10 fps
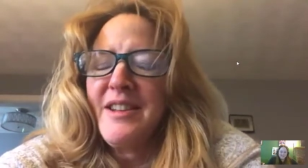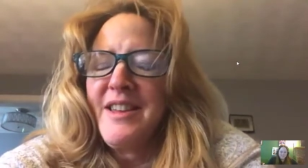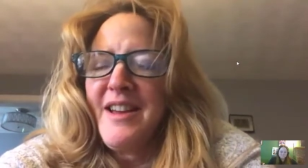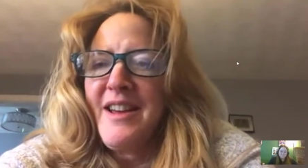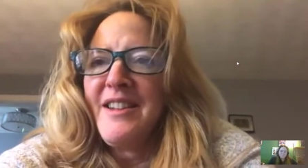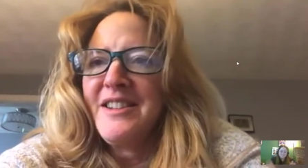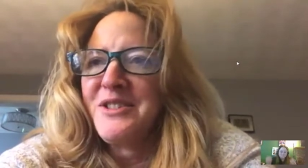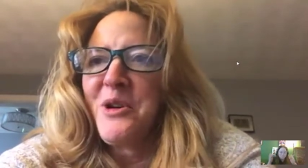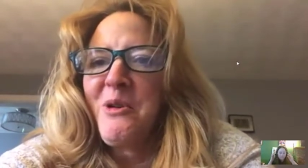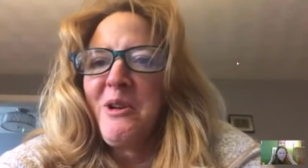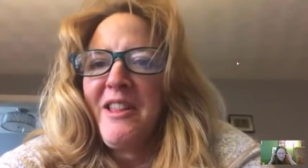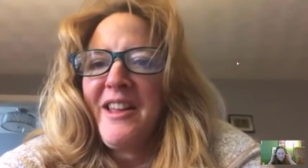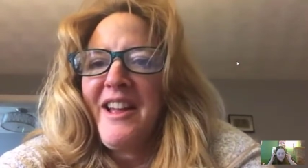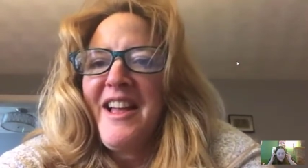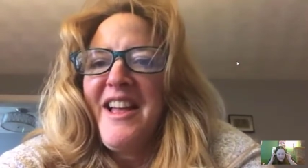Yeah,
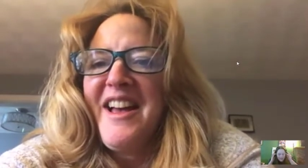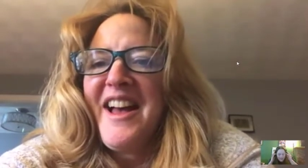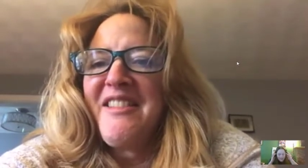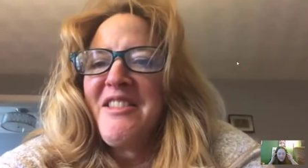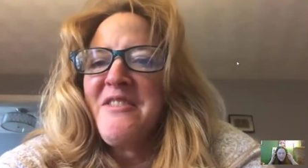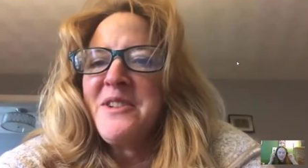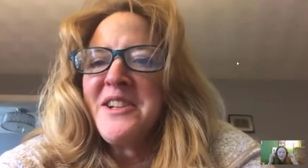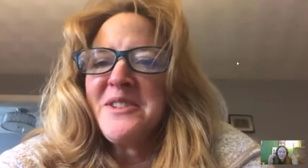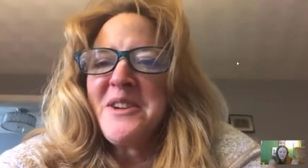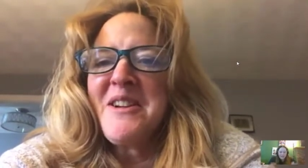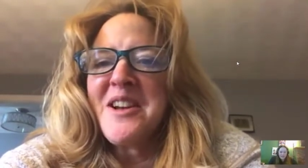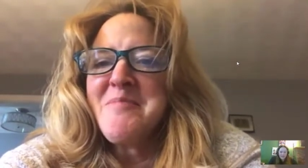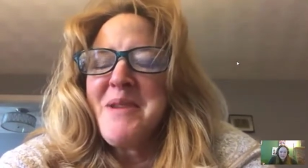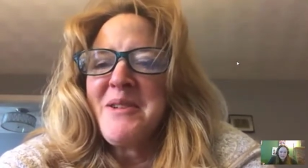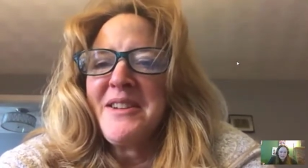totally. I love when he's talking
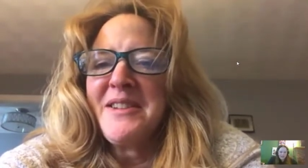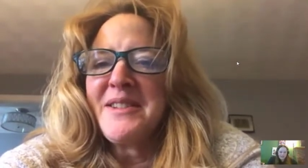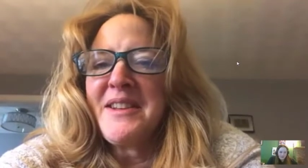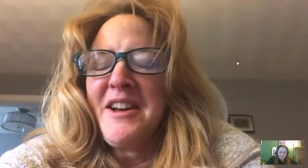about his